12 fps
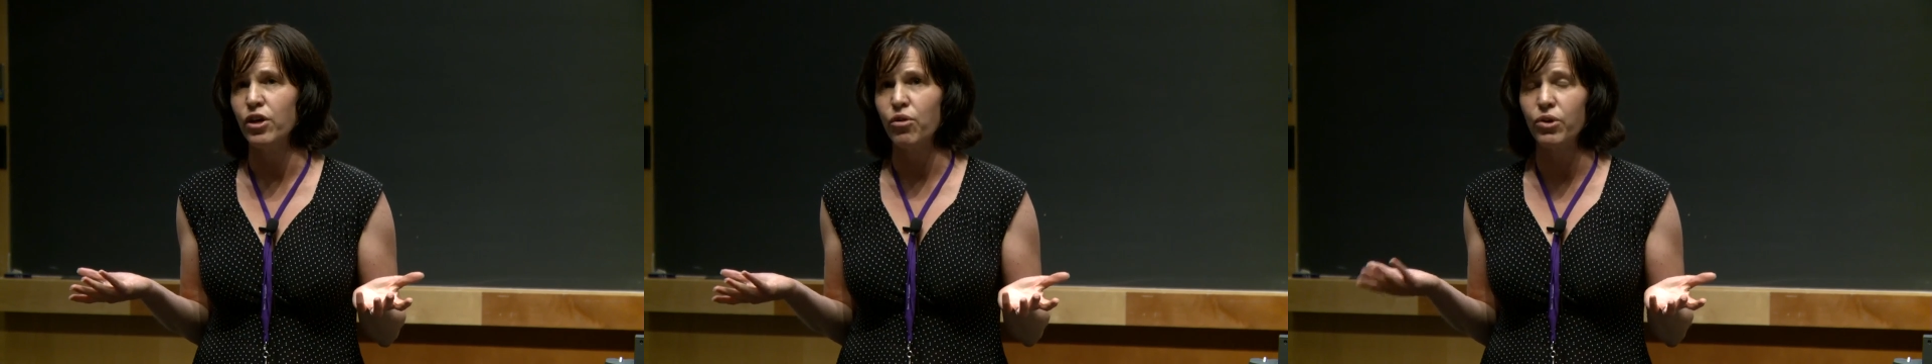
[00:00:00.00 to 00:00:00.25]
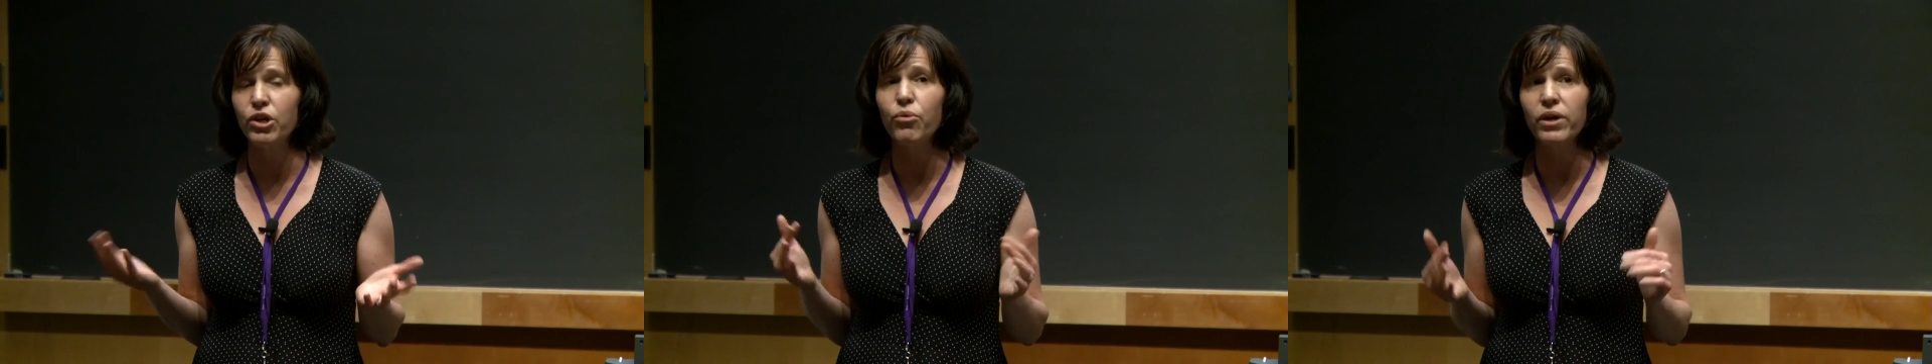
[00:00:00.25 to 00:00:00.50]

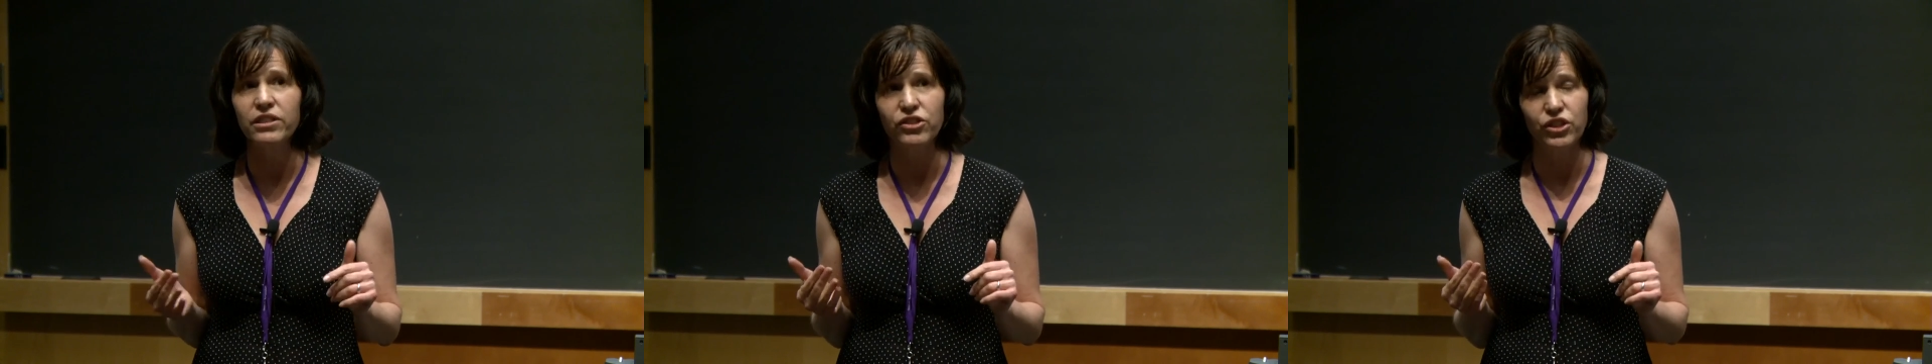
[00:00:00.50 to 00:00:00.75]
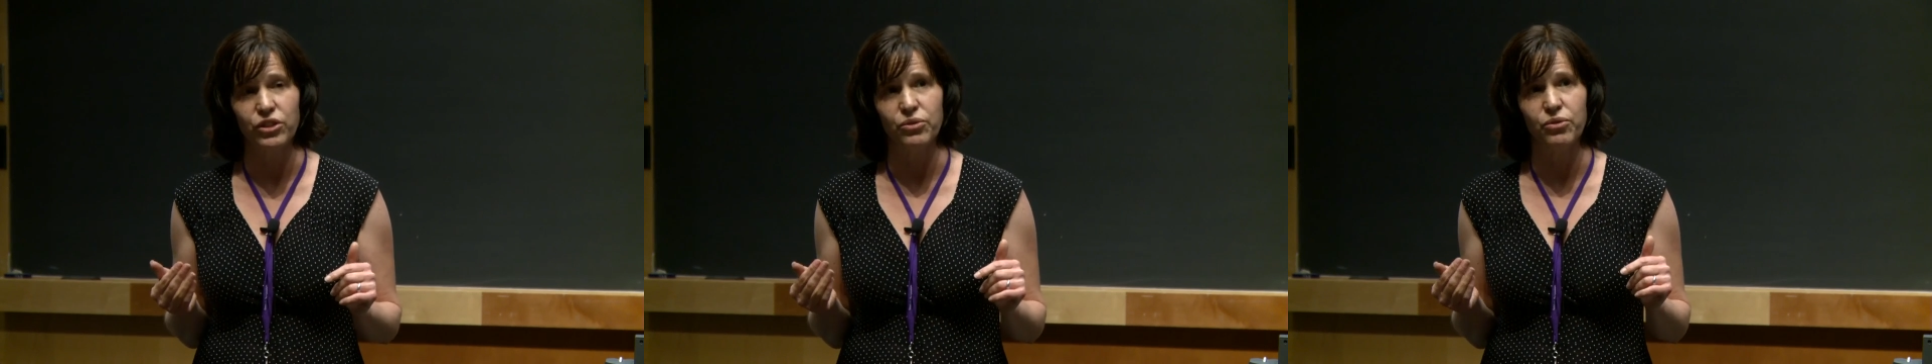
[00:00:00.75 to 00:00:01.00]
what do you want to
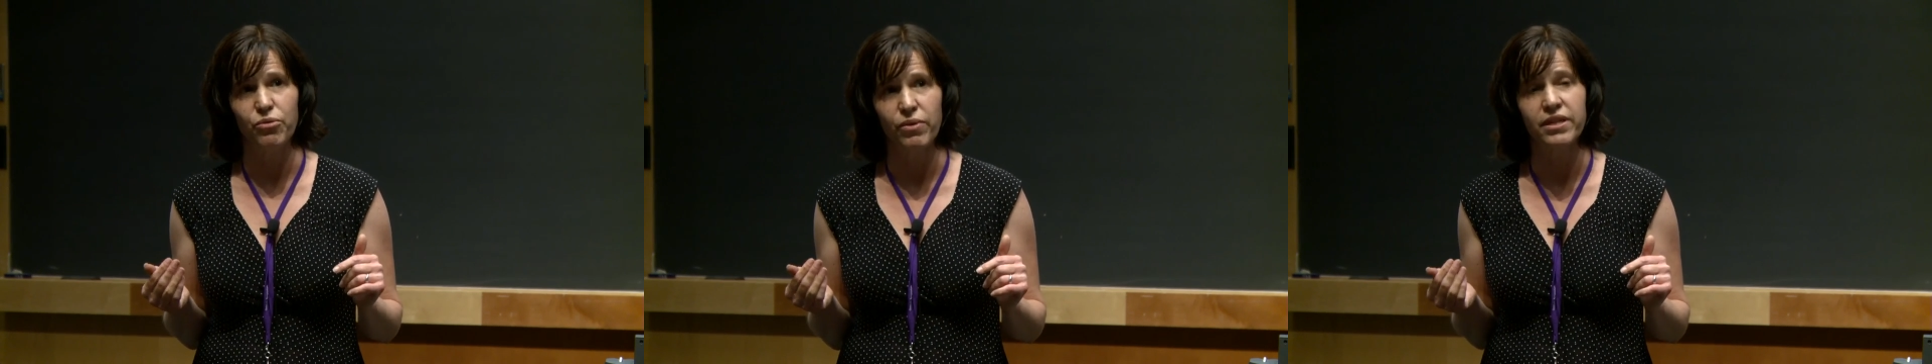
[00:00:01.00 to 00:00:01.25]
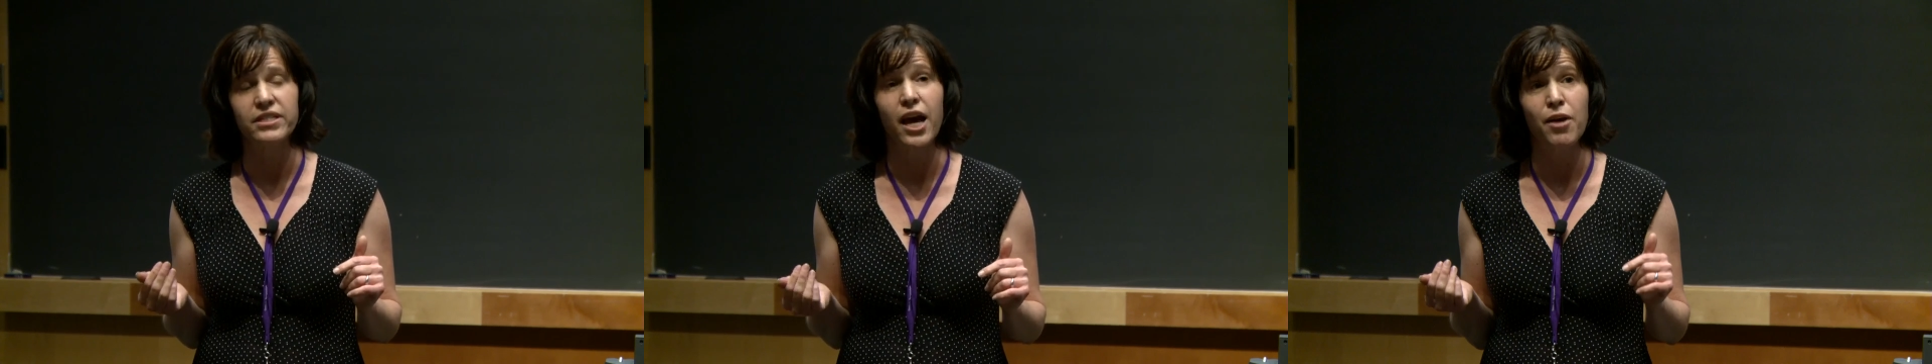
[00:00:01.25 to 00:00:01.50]
do with
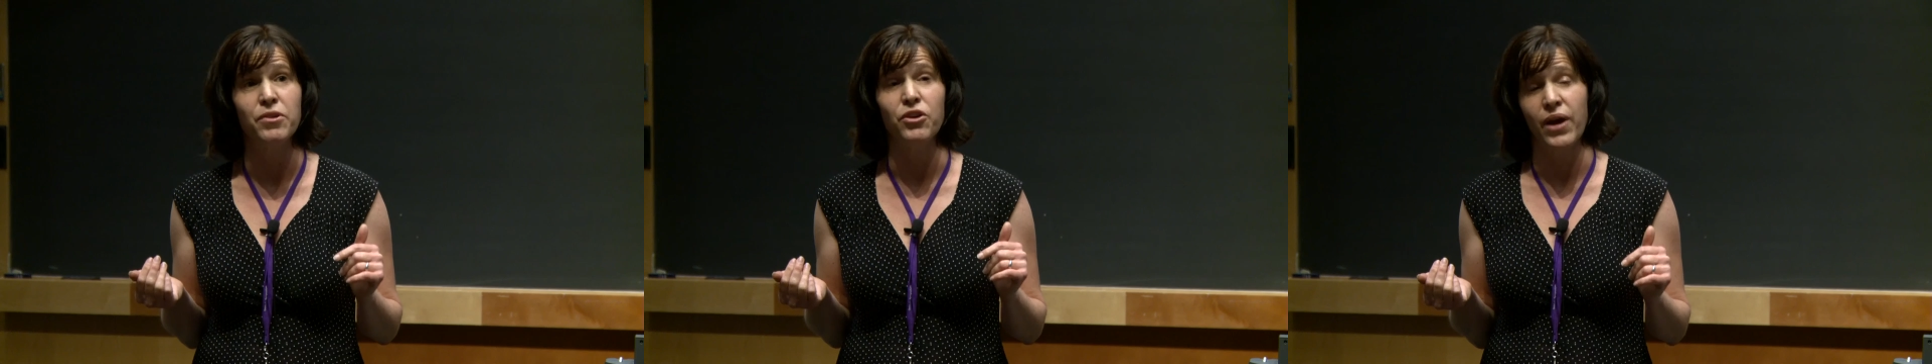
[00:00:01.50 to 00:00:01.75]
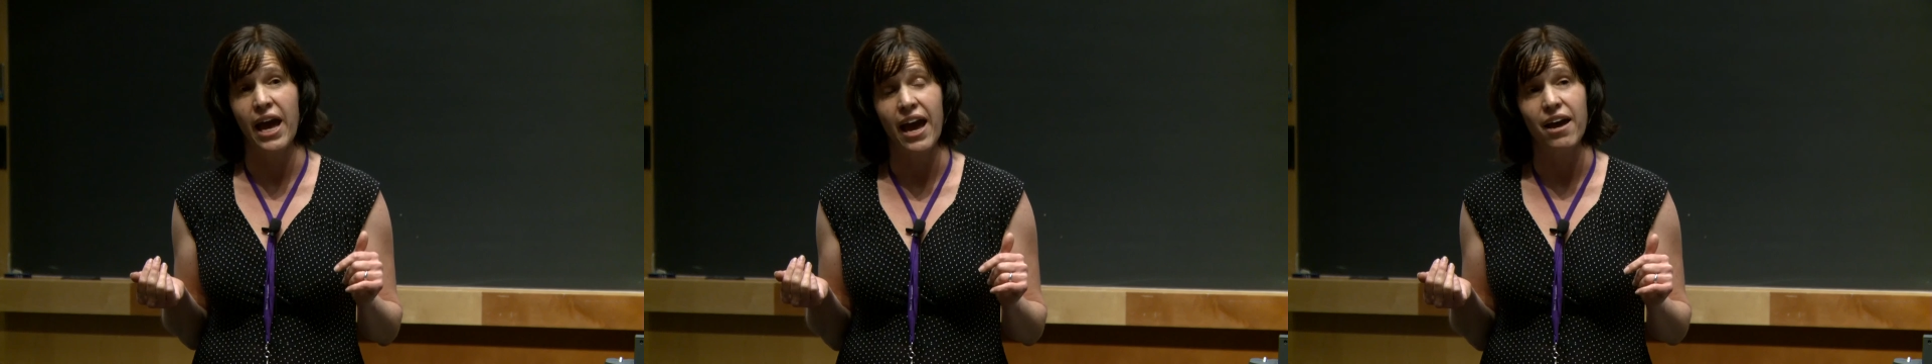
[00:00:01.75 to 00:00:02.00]
the time that you
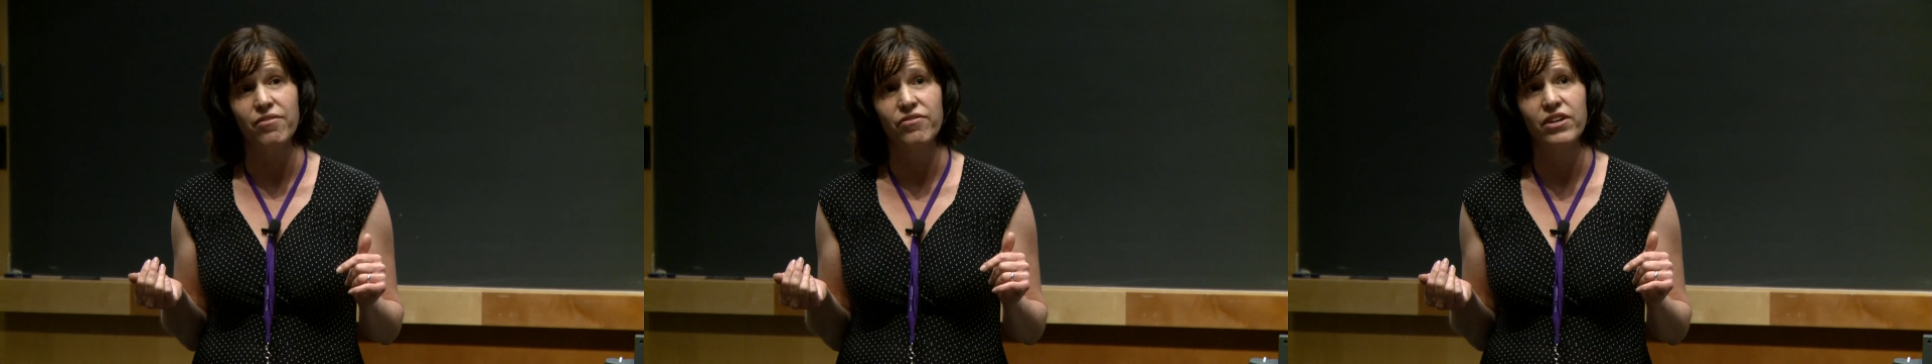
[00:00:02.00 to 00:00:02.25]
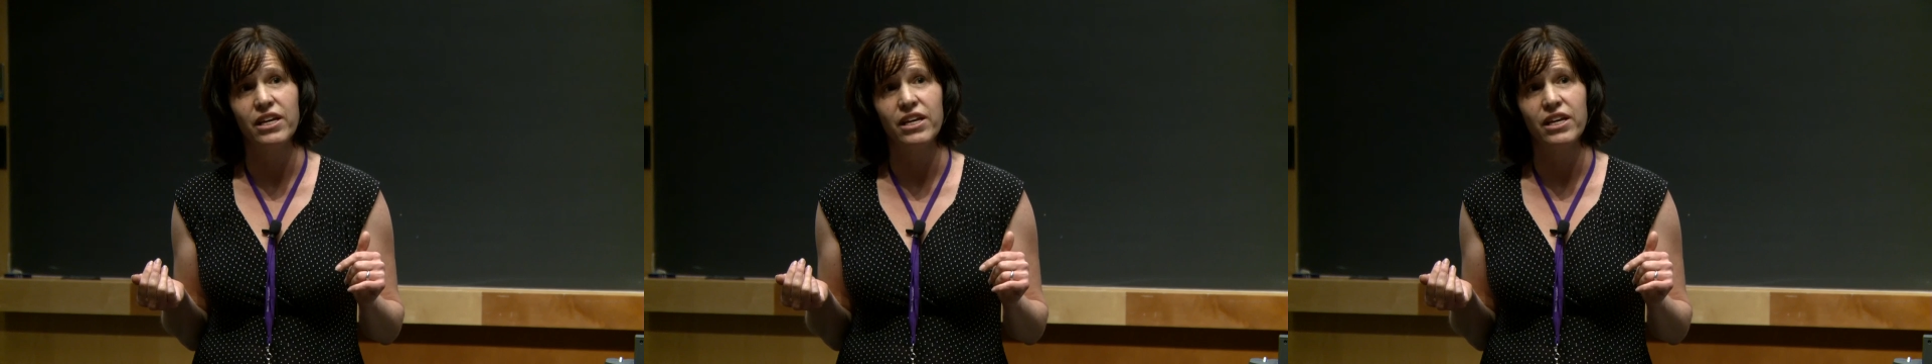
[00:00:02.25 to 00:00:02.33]
have?